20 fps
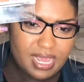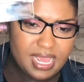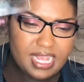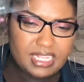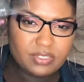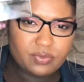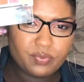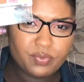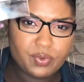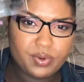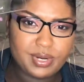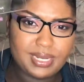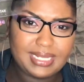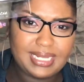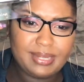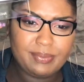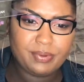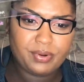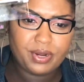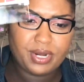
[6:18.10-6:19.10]
It's
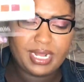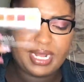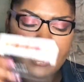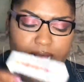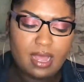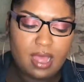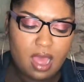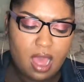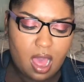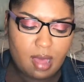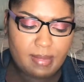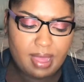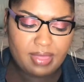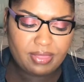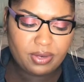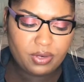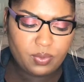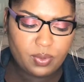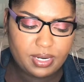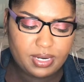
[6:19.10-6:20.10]
really pretty. I'm gonna
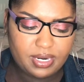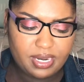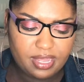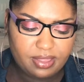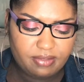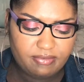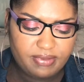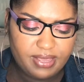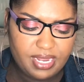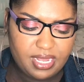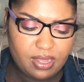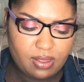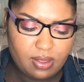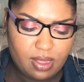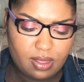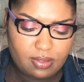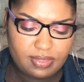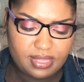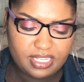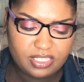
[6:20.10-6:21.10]
have to do another video
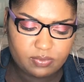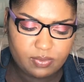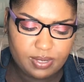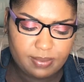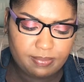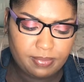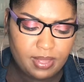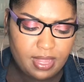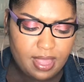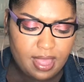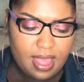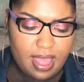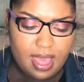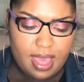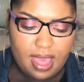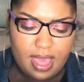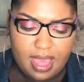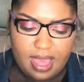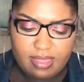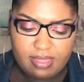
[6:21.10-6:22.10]
on this one.
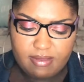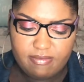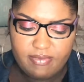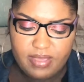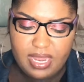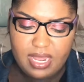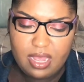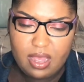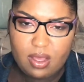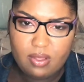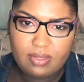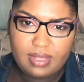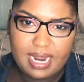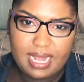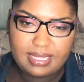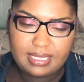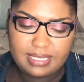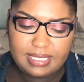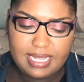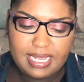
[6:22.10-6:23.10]
And the video that
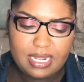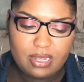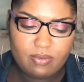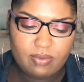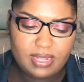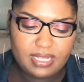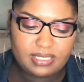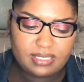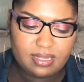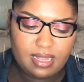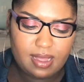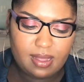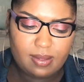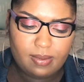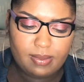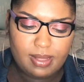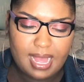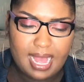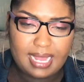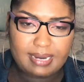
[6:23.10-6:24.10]
I deleted was,
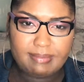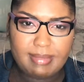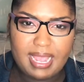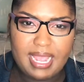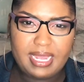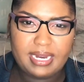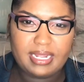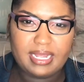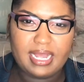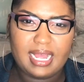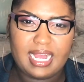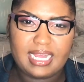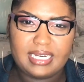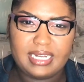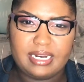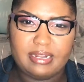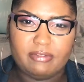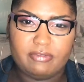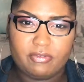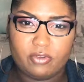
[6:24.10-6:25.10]
I
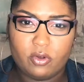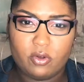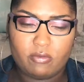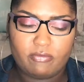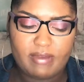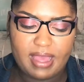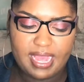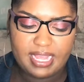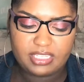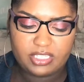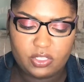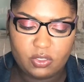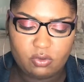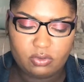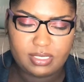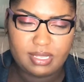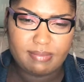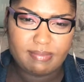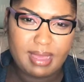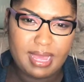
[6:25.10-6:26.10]
did a full face
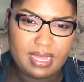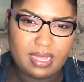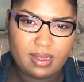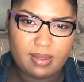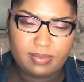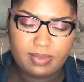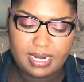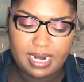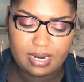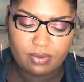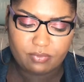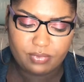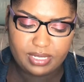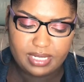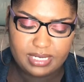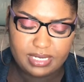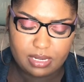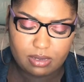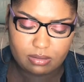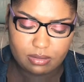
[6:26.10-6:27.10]
using makeup that I
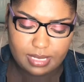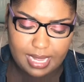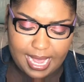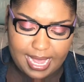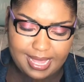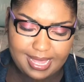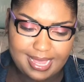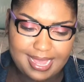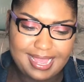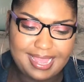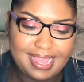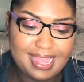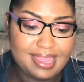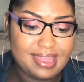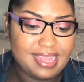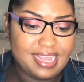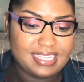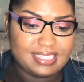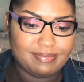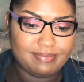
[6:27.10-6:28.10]
really don't like,
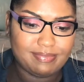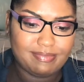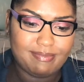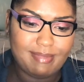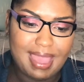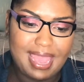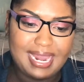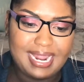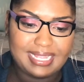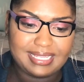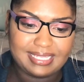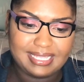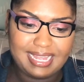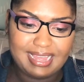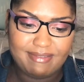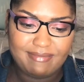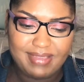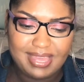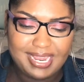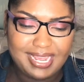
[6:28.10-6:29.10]
and this made it to
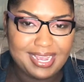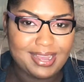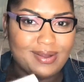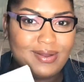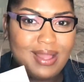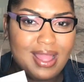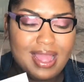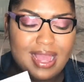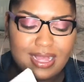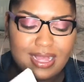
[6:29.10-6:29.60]
that video.